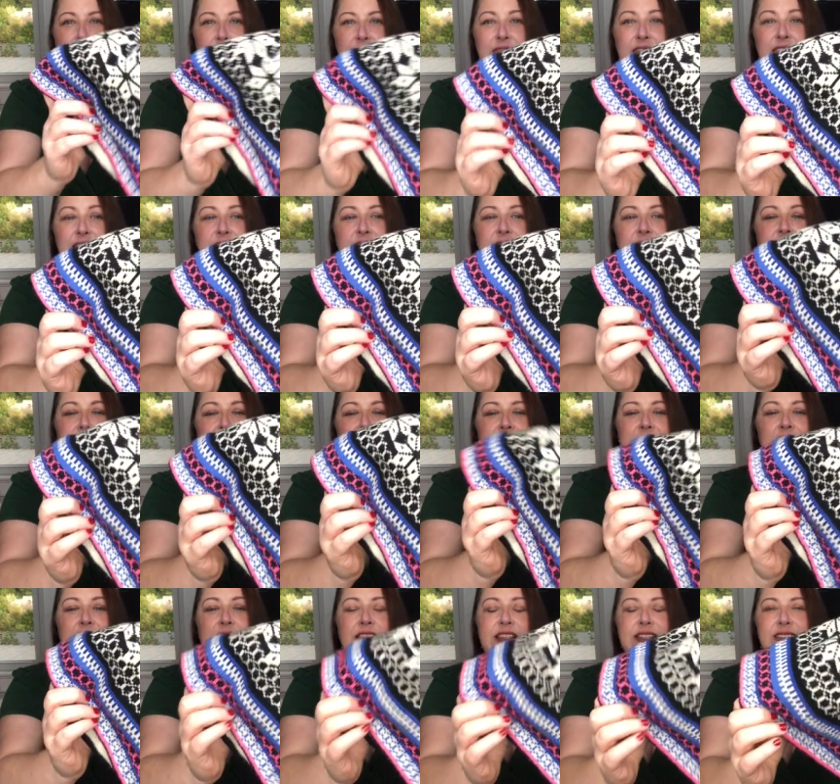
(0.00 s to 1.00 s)
This is
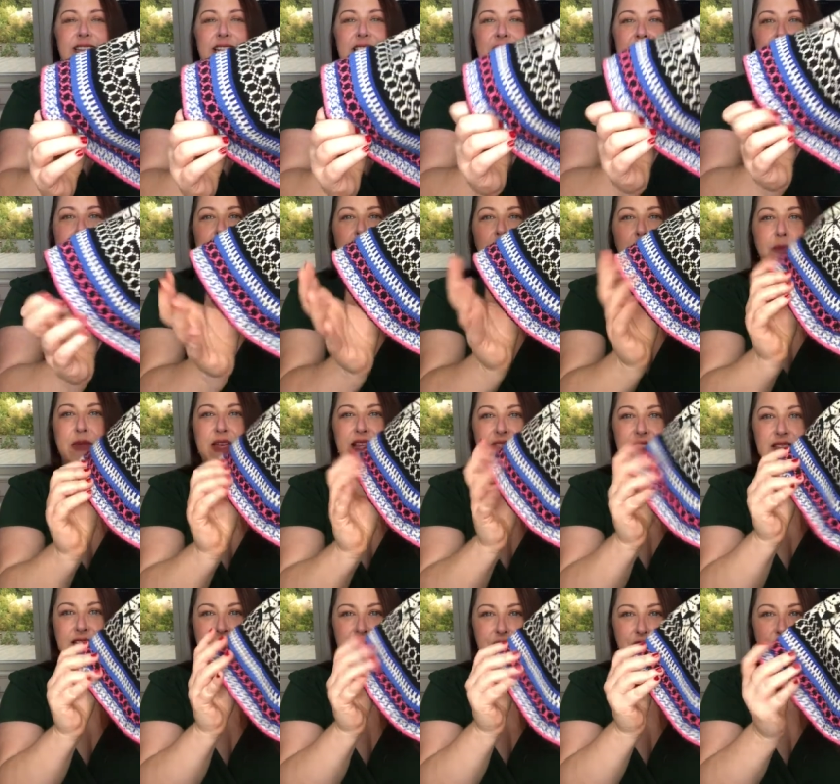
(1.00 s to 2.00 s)
exactly as it came in the
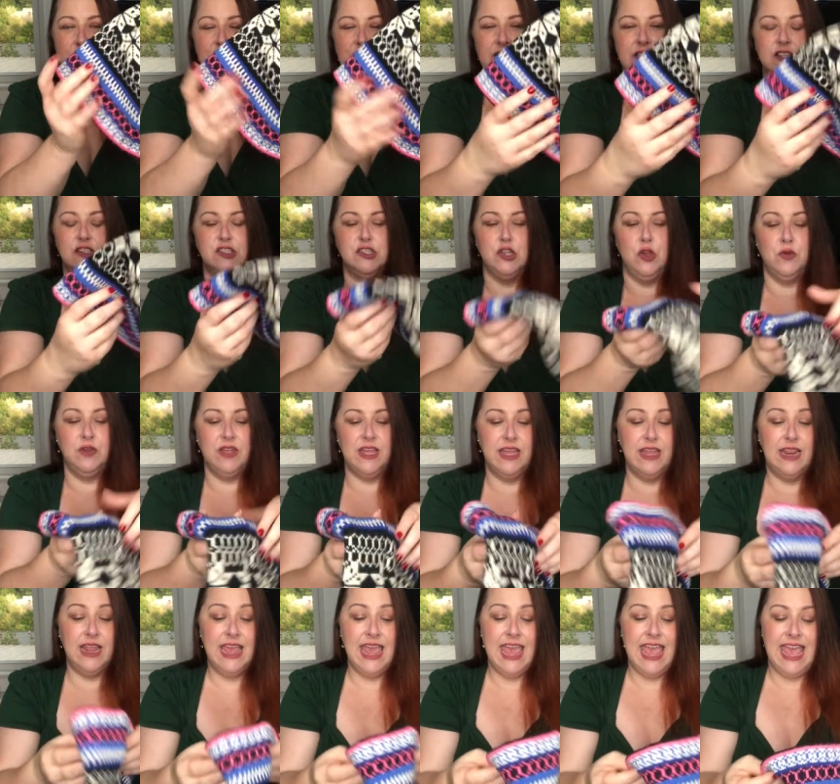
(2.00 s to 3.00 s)
bins. I do need to soak
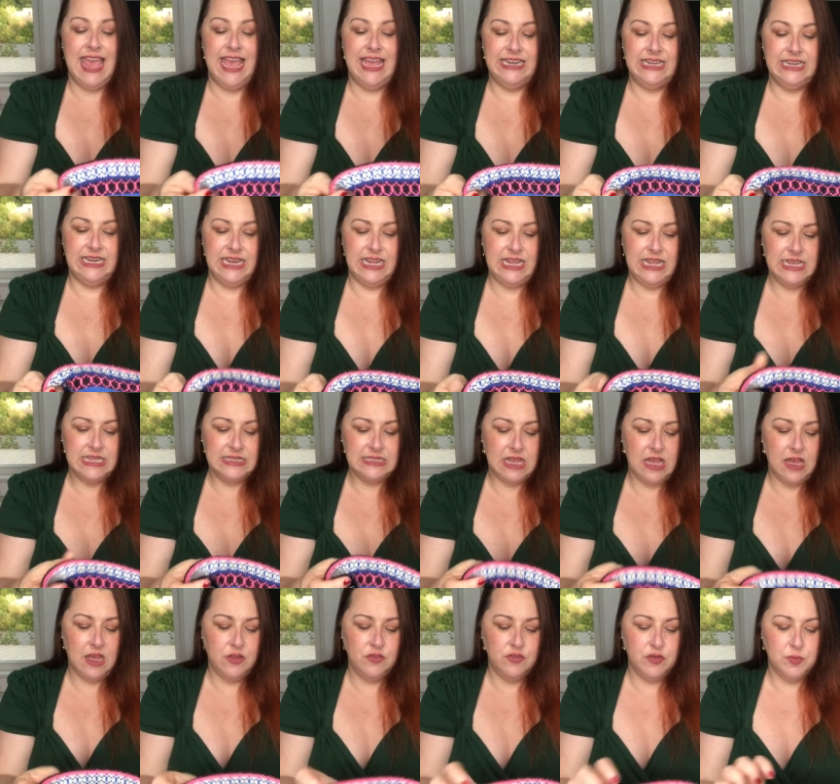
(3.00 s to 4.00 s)
it. And it is
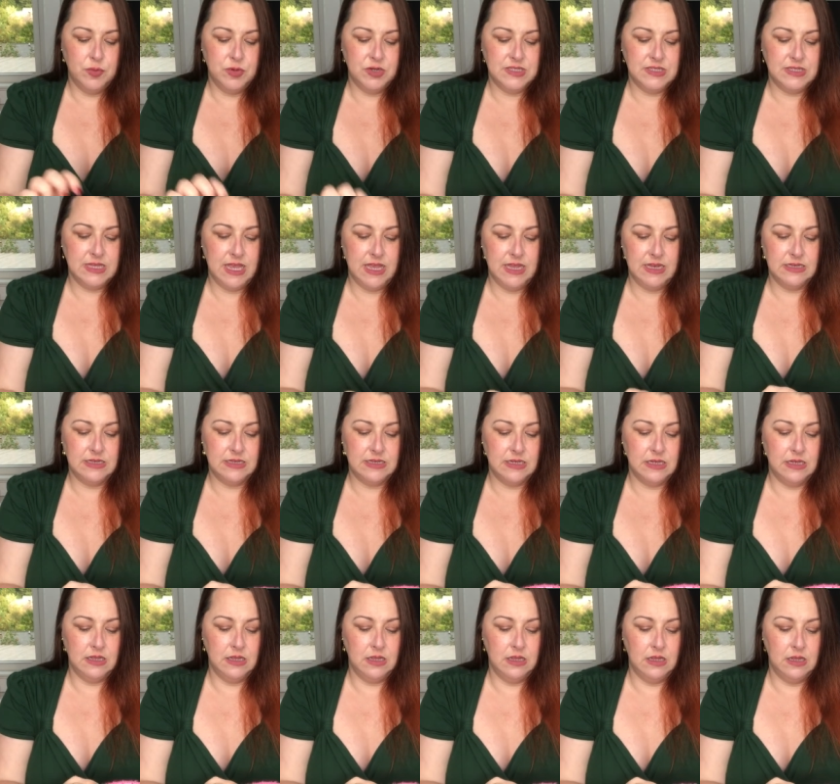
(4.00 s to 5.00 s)
100%...
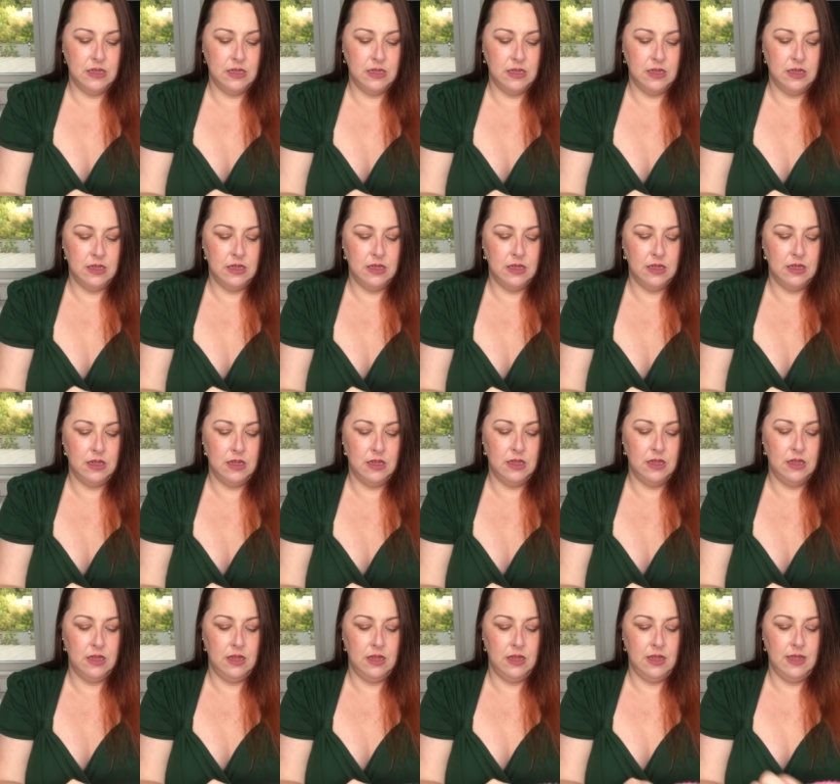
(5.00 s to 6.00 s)

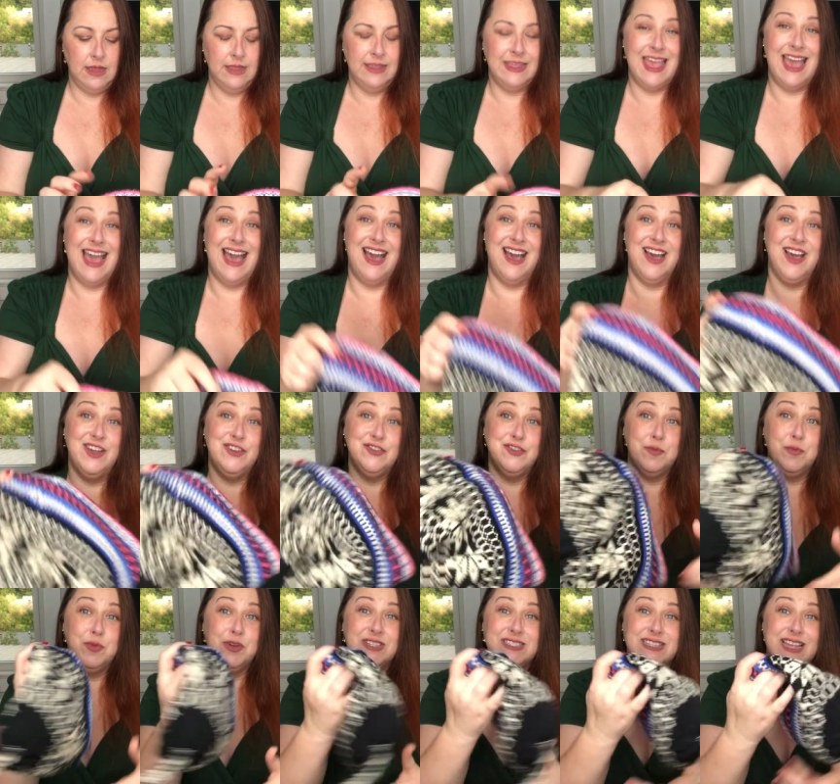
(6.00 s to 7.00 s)
yeah,
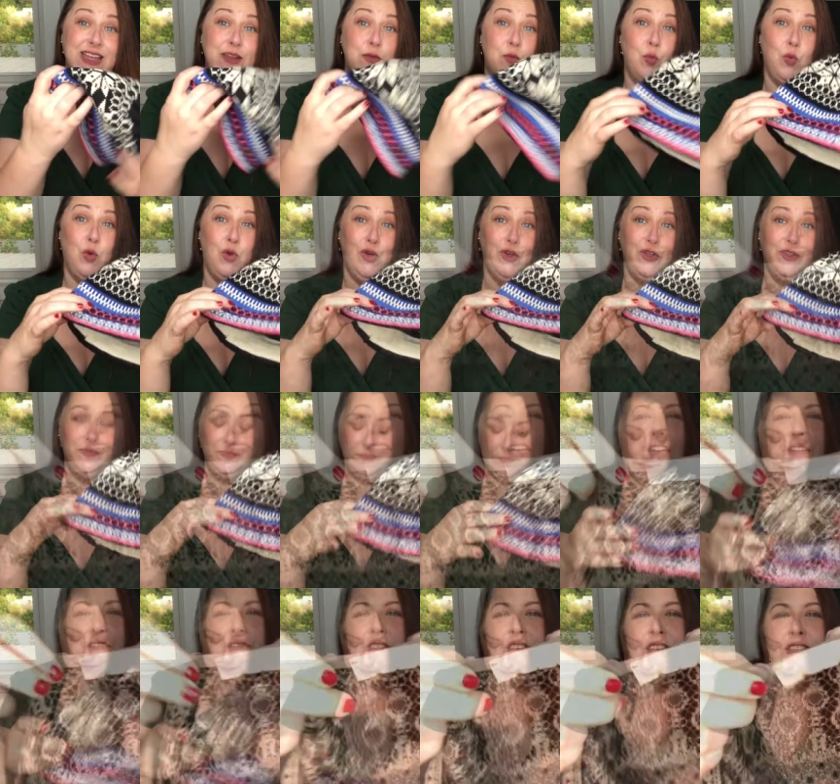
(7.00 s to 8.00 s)
100% wool. I
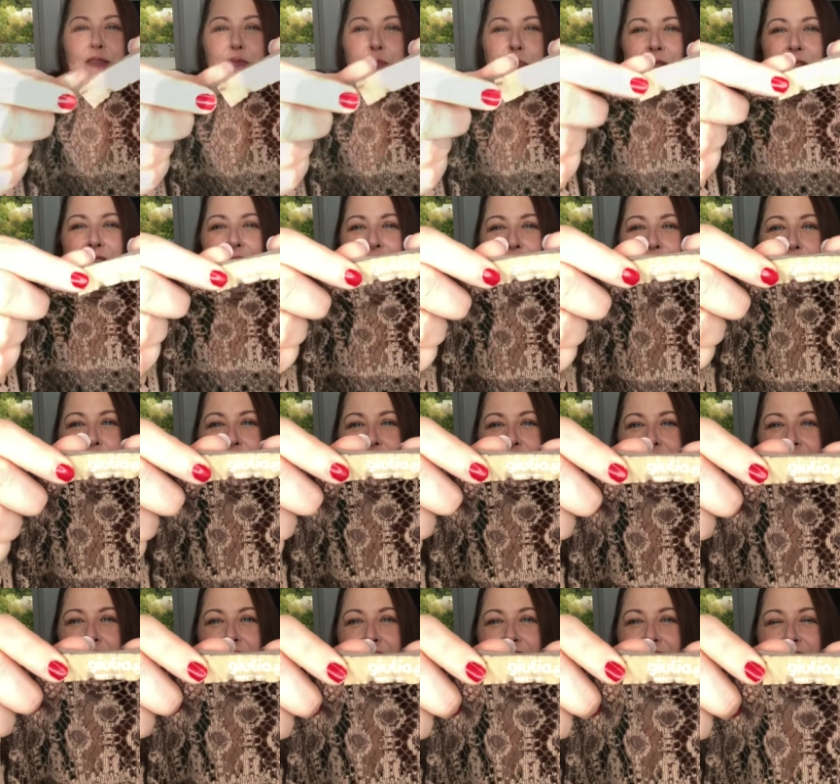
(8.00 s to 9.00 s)
love this blouse,
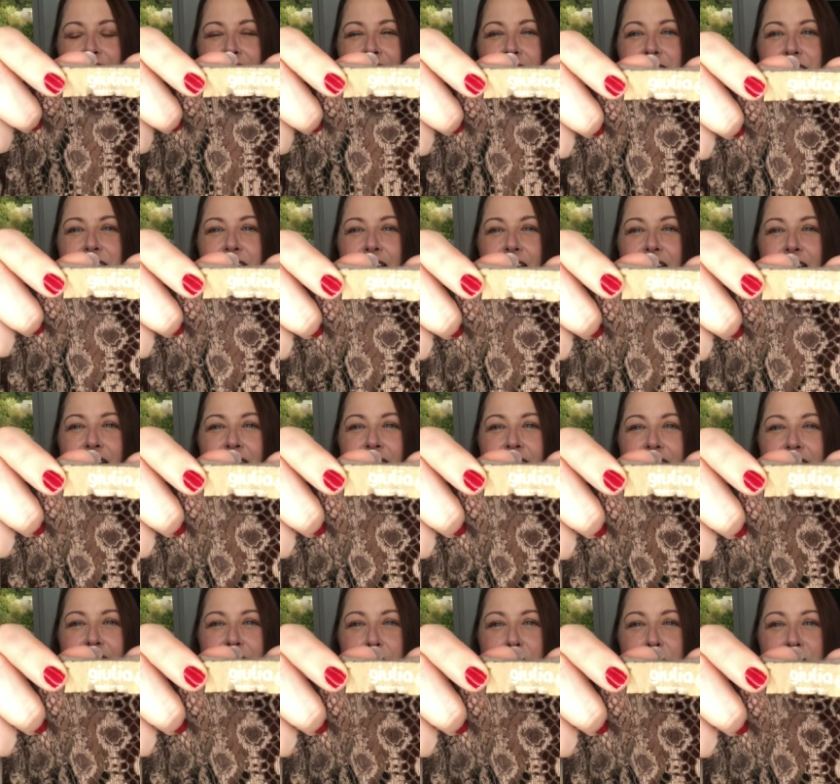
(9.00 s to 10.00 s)
and I
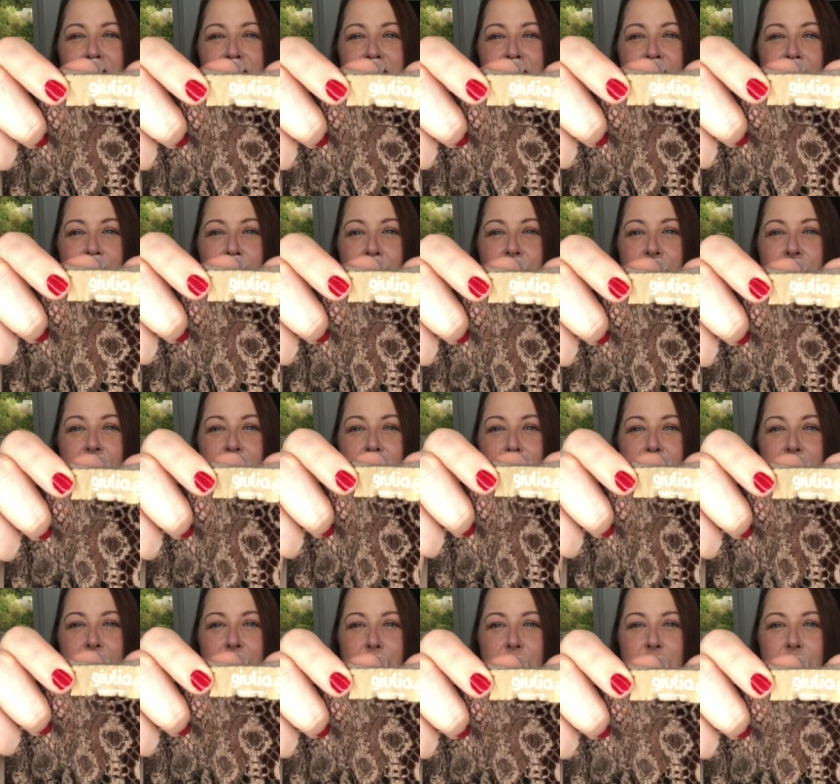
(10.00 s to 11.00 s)
am never going to
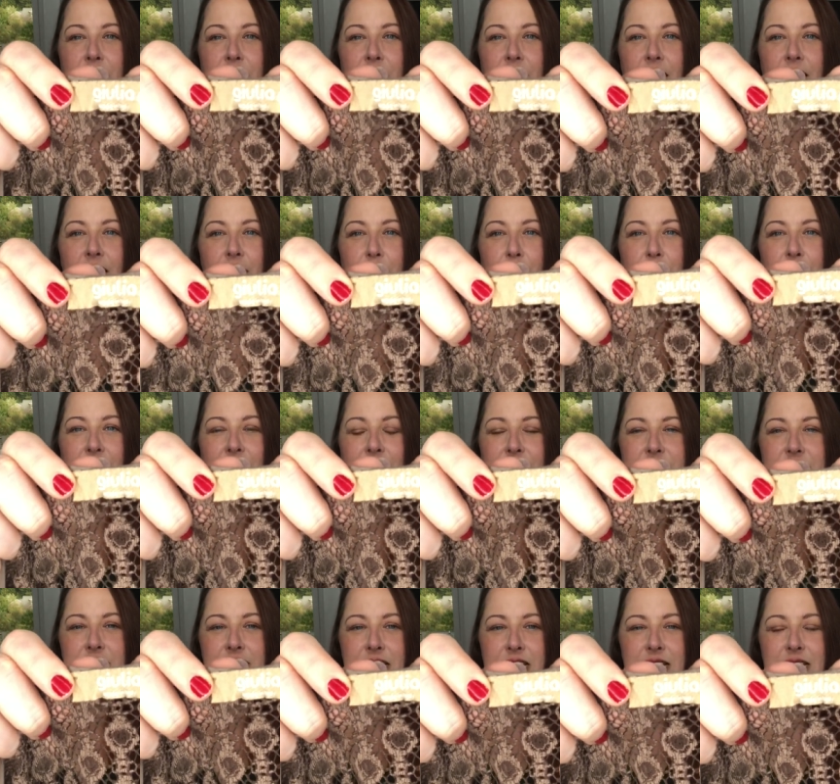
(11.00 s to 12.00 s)
be able to know how to
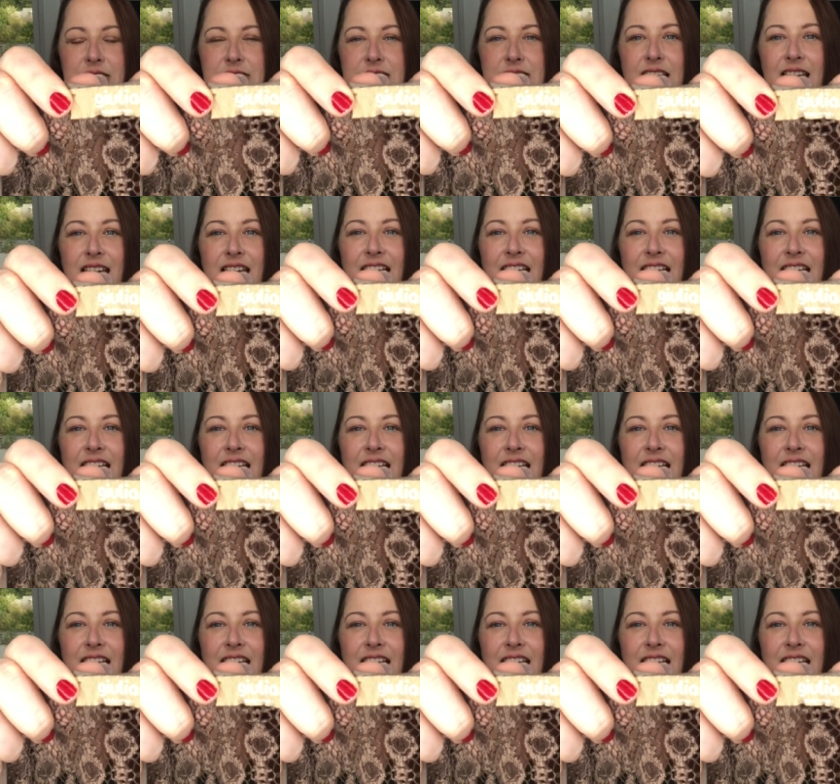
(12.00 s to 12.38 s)
pronounce this.